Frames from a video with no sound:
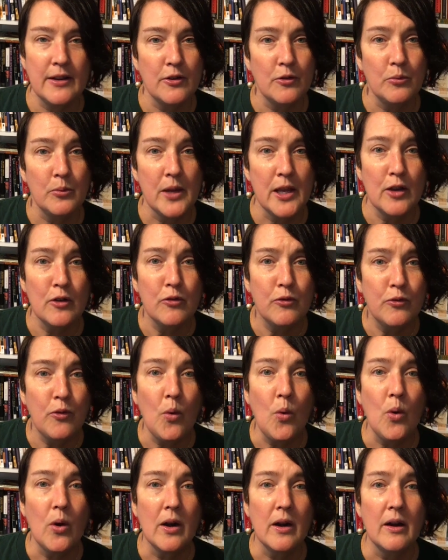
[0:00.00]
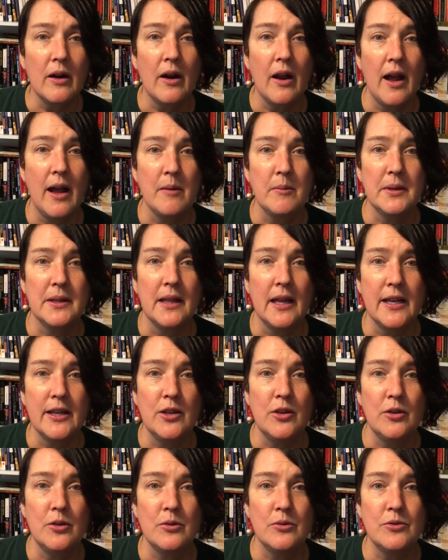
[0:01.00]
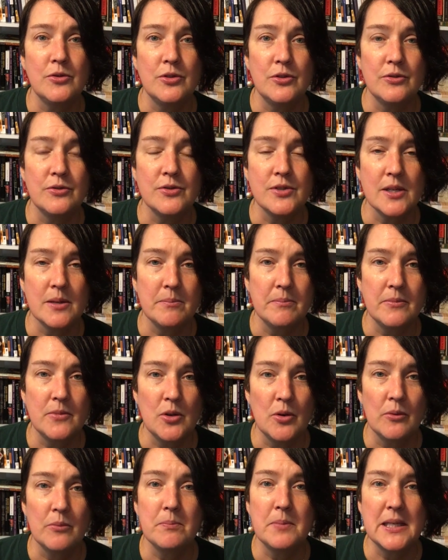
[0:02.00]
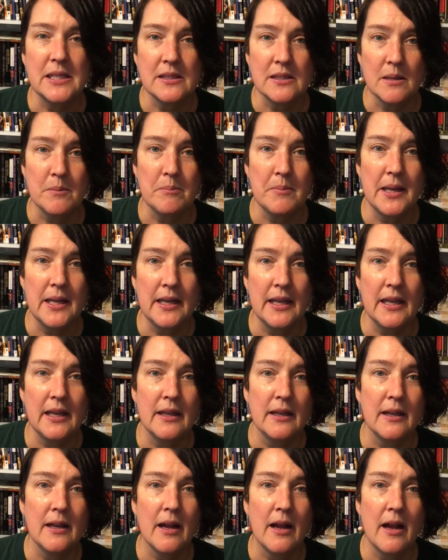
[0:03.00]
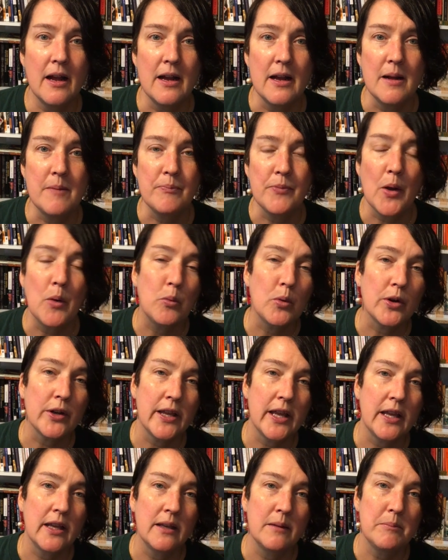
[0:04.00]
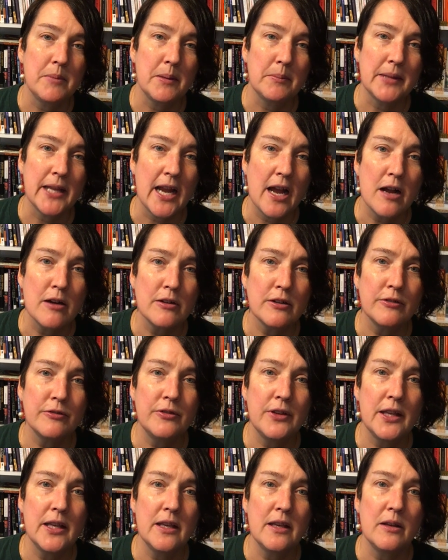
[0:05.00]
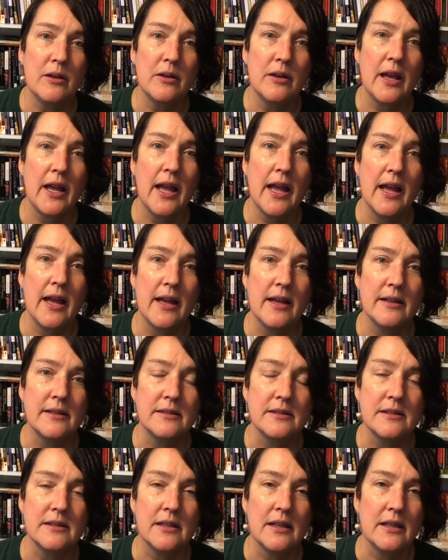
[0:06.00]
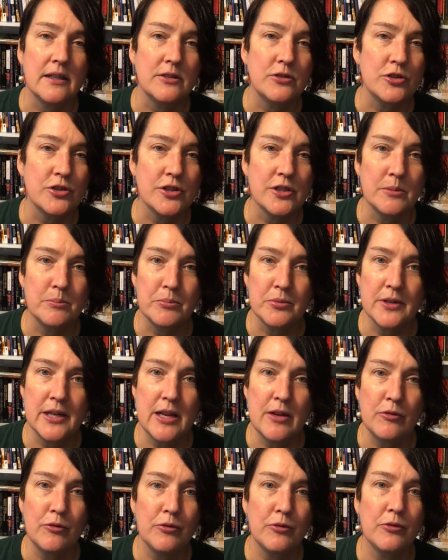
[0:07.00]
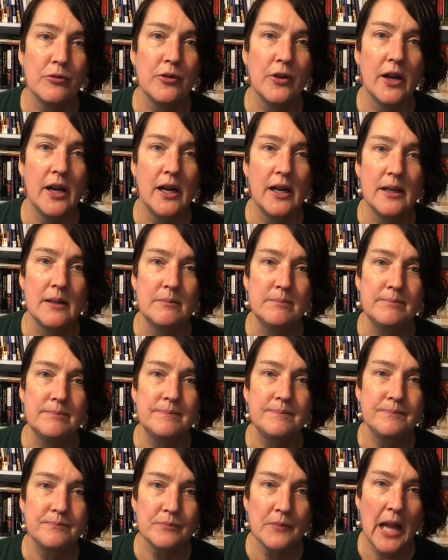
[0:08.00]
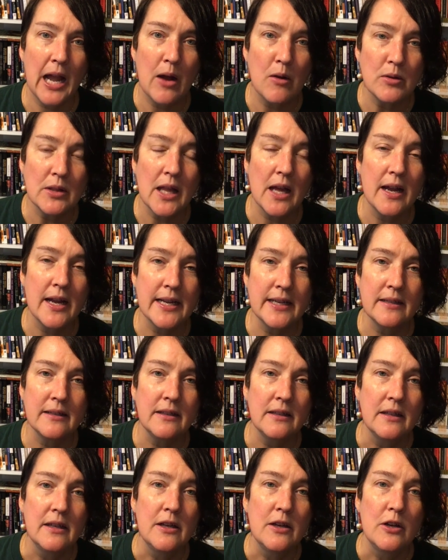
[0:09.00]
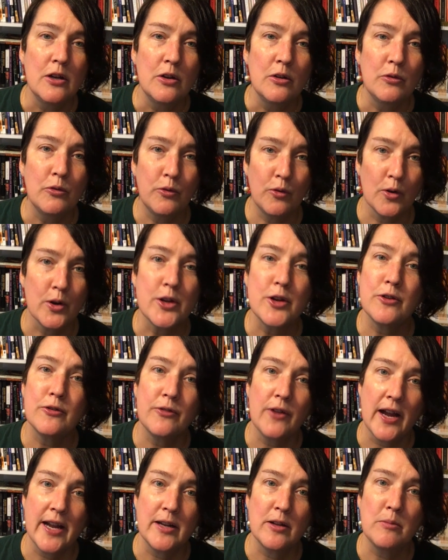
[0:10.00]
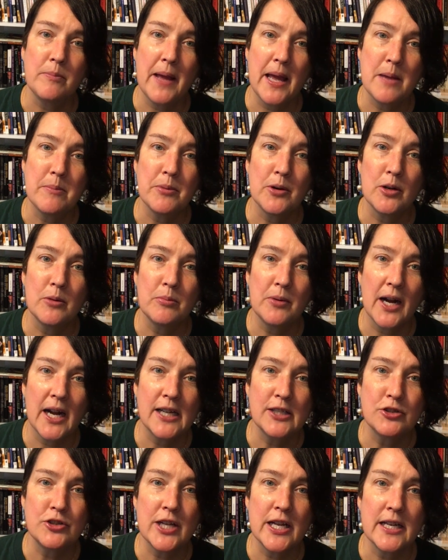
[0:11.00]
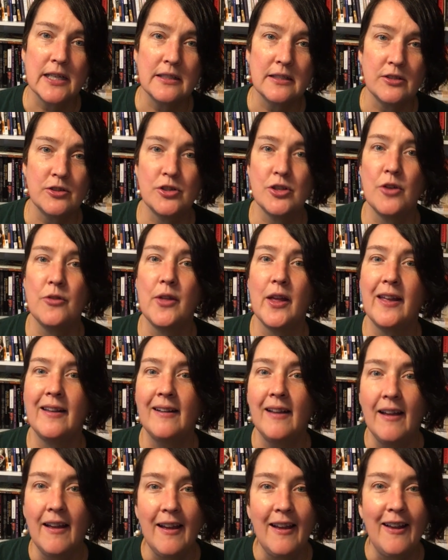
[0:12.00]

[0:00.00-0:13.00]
end of week 4, I would like you to you'll be submitting a working bibliography and just a brief outline for your final paper or project, so that